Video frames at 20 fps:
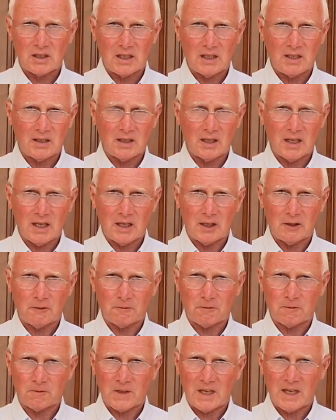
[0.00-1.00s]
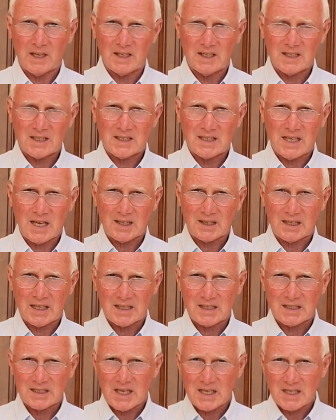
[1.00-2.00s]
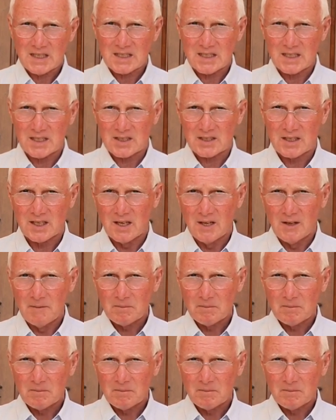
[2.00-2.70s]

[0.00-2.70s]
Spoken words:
in life, that is death and taxes.